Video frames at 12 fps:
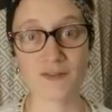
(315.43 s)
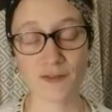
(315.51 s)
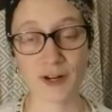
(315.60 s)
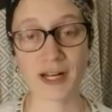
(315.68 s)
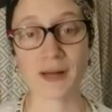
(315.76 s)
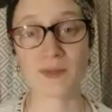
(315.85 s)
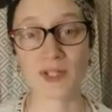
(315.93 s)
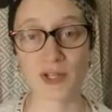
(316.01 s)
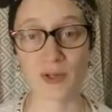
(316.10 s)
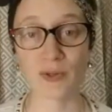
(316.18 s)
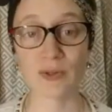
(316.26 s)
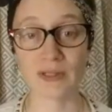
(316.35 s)
and freedom
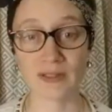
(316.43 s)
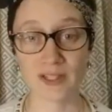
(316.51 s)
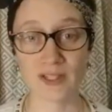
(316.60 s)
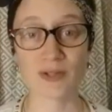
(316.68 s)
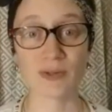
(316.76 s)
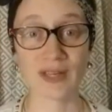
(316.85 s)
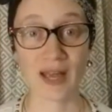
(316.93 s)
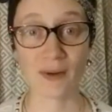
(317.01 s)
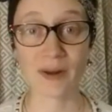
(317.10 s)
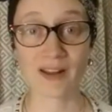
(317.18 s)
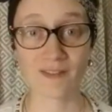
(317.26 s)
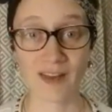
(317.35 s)
to
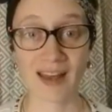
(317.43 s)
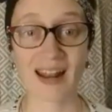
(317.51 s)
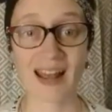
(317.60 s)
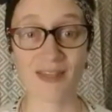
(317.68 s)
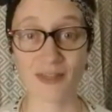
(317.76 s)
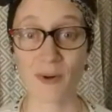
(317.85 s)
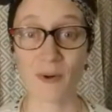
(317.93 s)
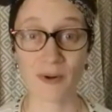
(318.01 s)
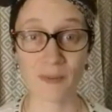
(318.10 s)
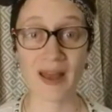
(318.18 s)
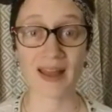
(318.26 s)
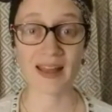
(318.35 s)
get rid of it and throw
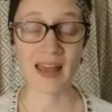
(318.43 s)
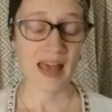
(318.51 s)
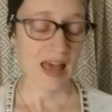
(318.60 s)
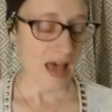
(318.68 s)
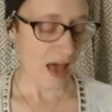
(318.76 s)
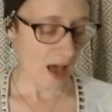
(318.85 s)
it away.